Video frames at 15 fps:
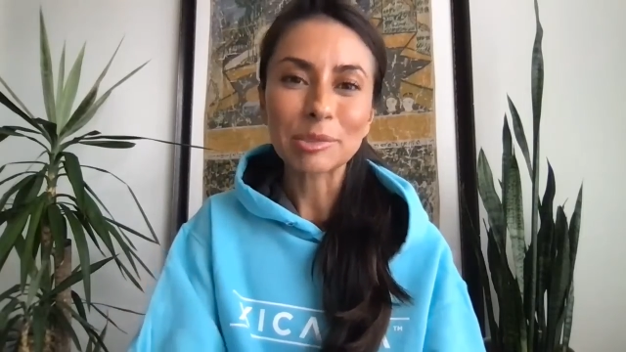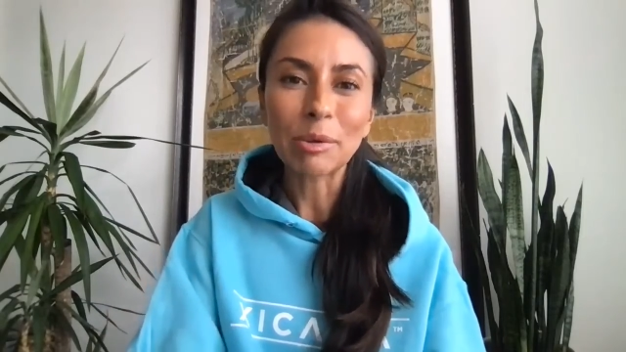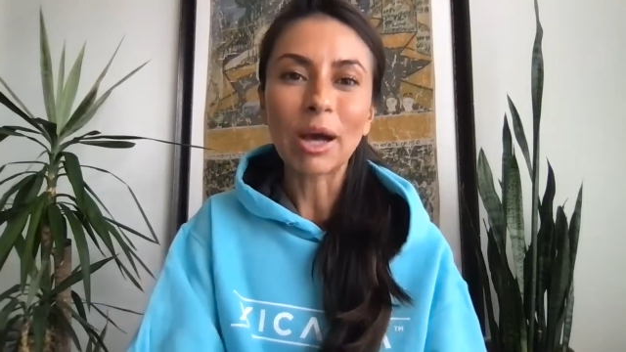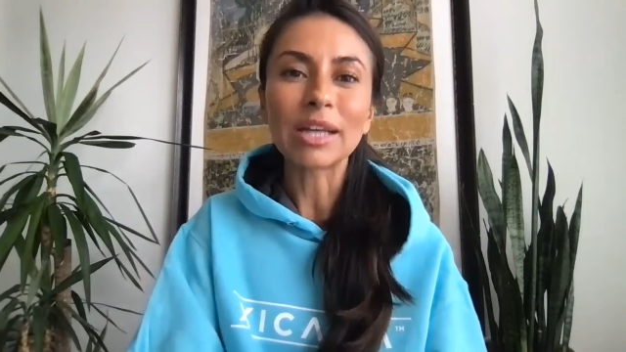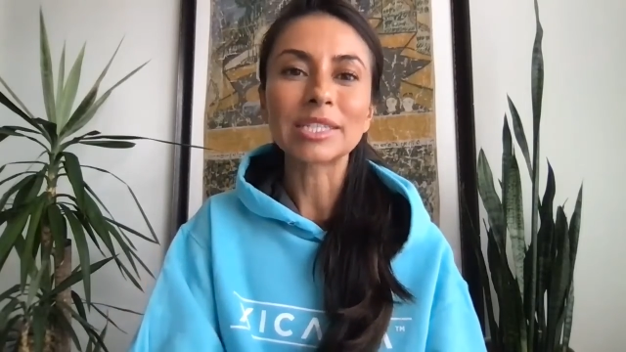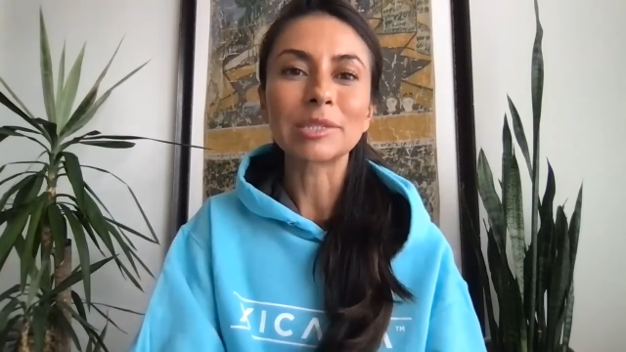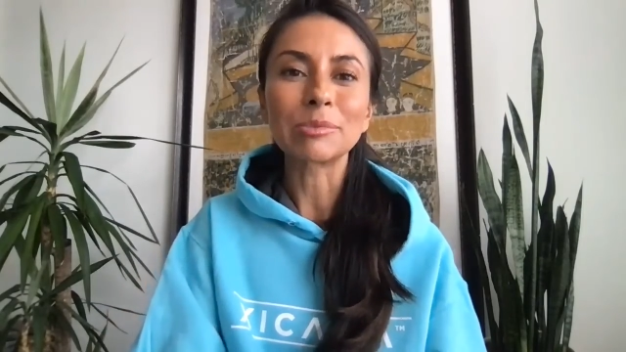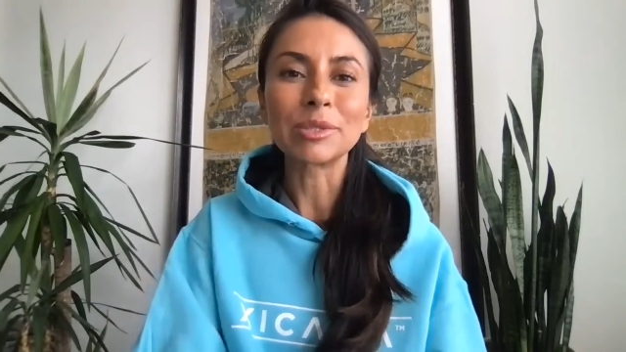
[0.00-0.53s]

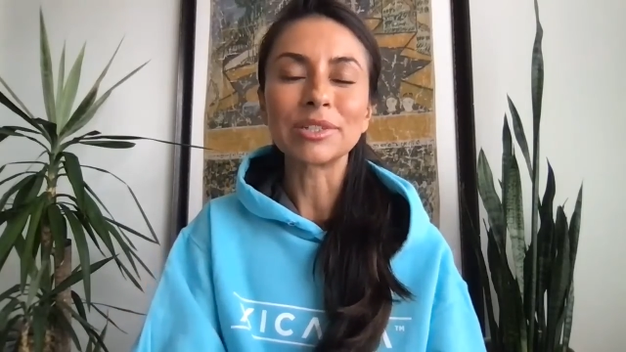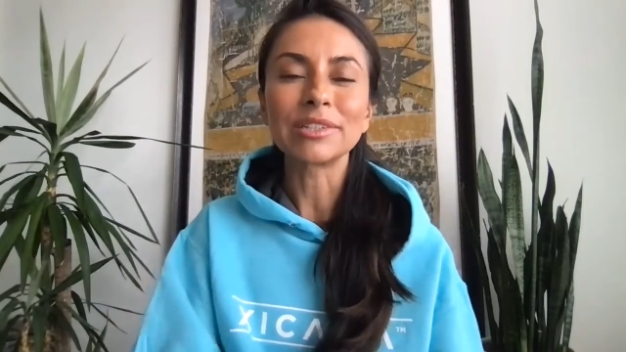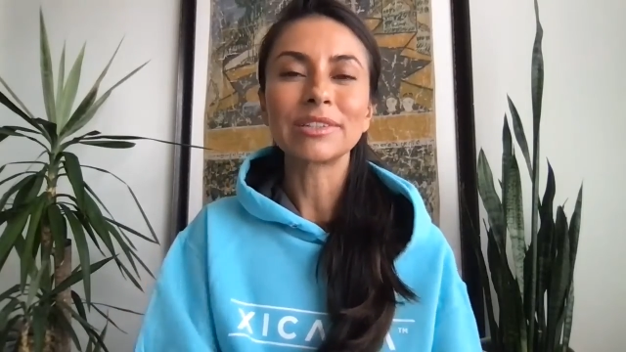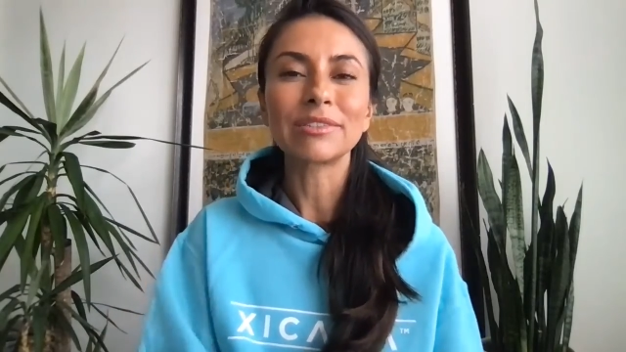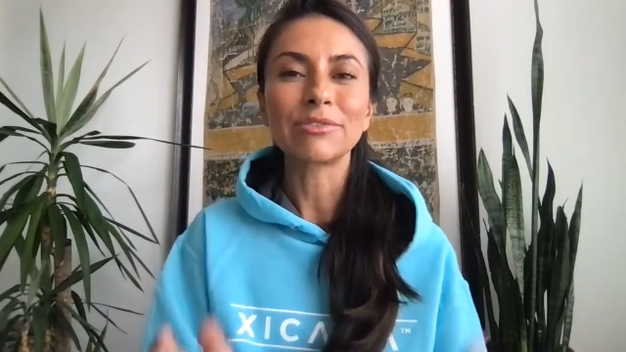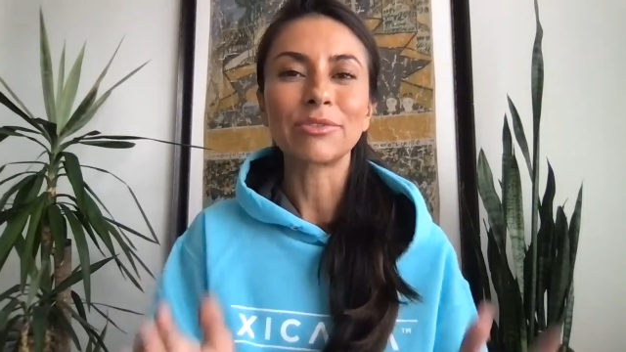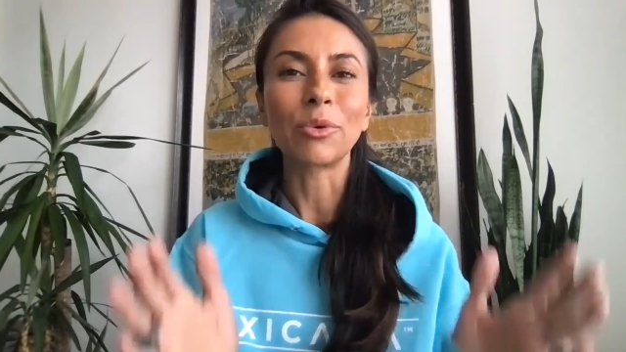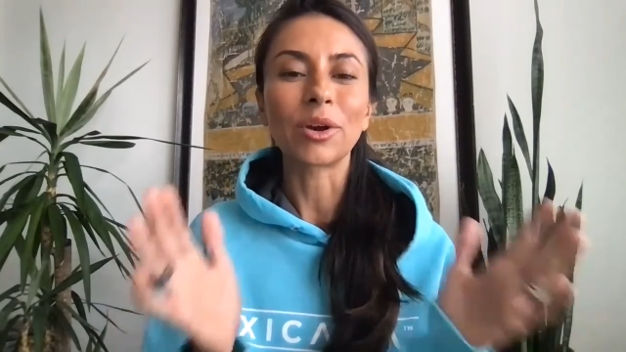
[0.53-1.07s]

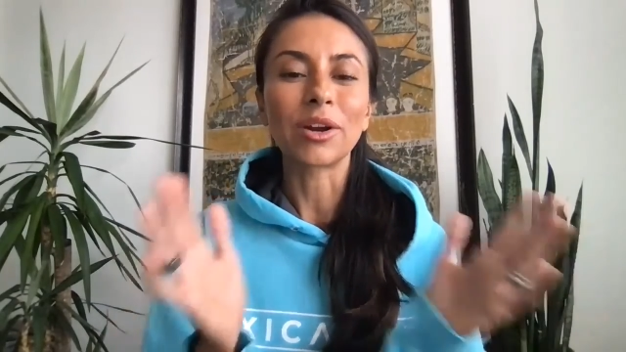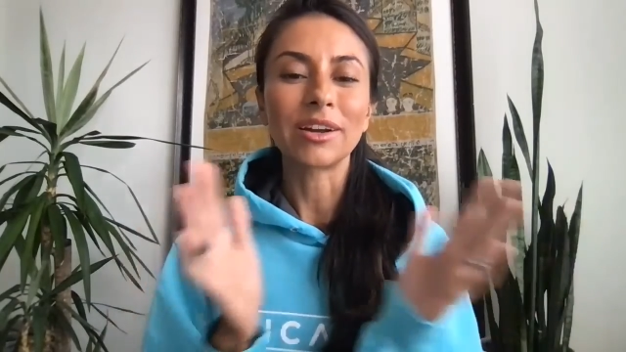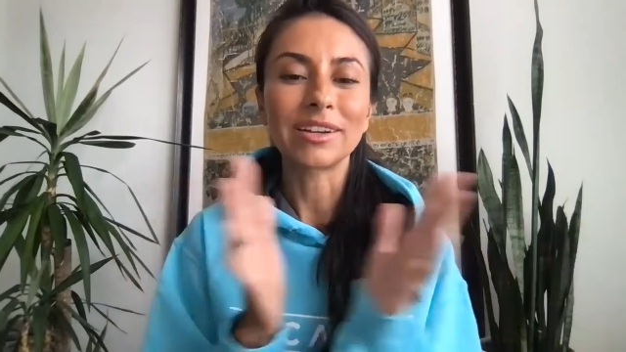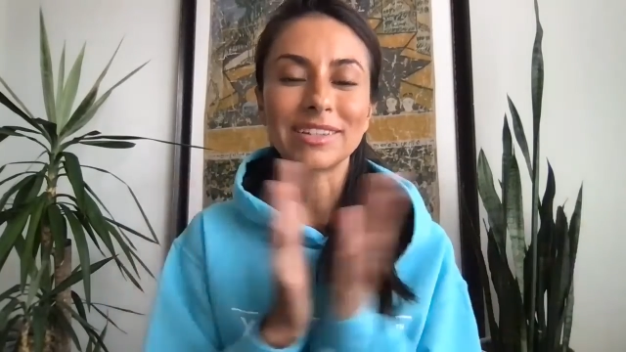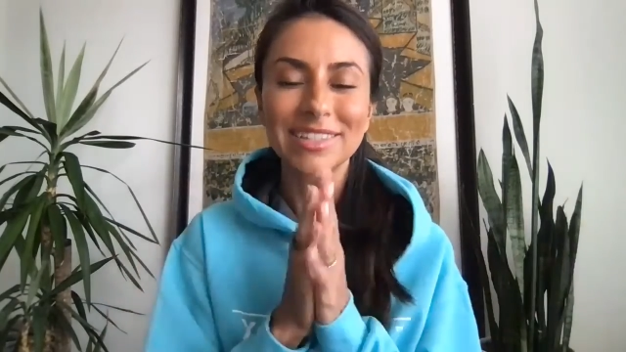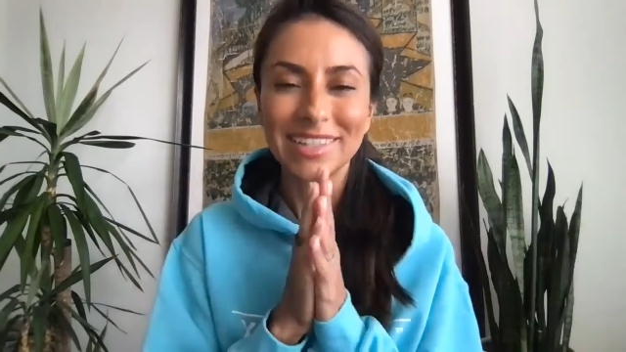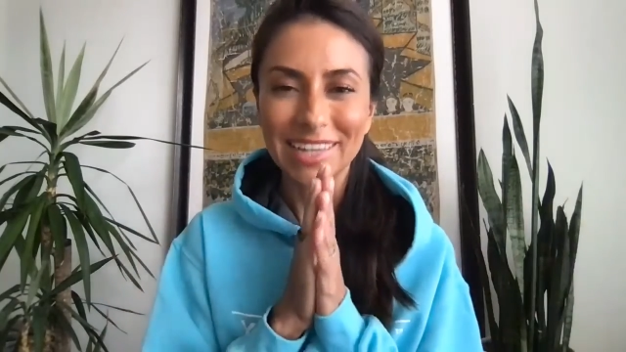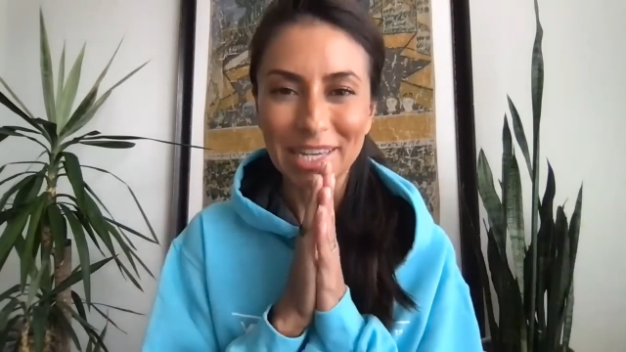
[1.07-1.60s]
possible
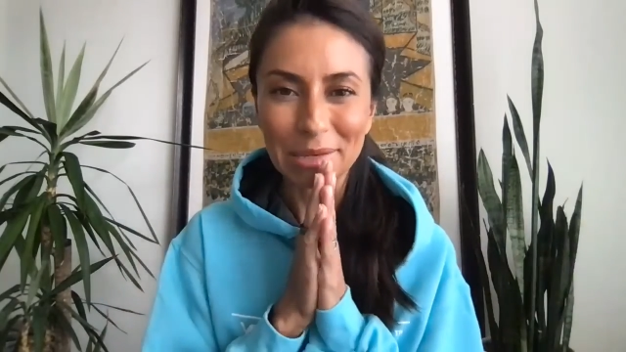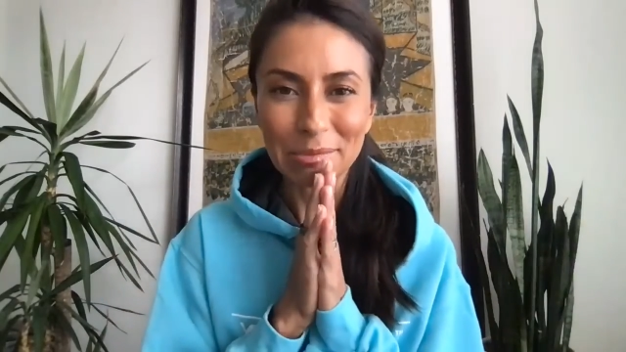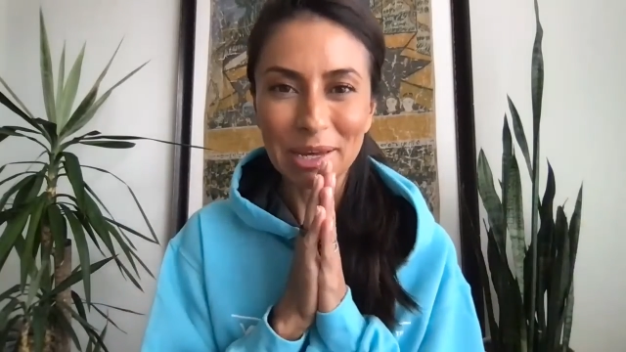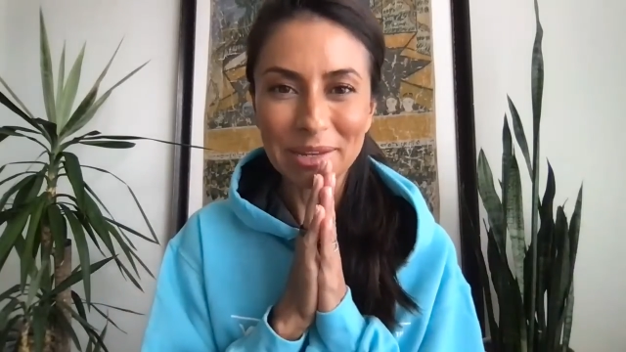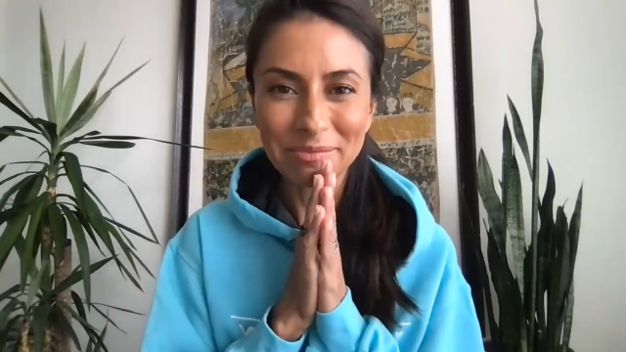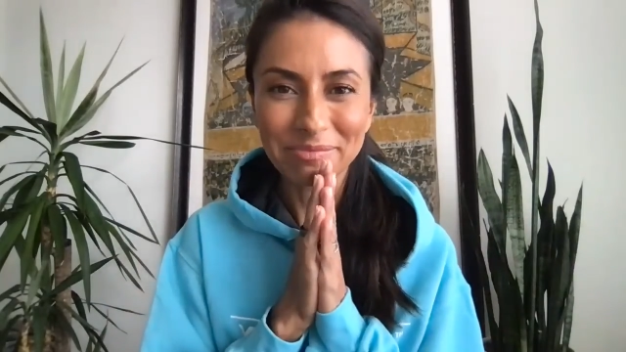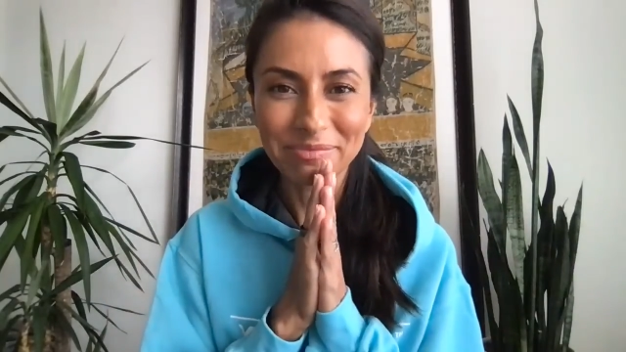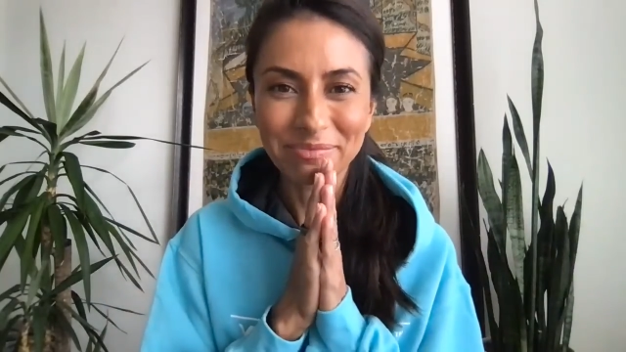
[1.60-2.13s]
for
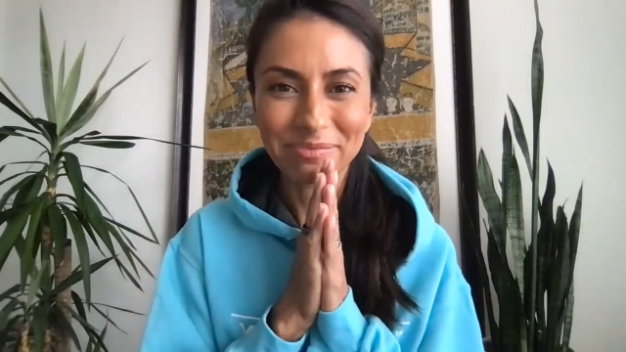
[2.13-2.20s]
Xicama.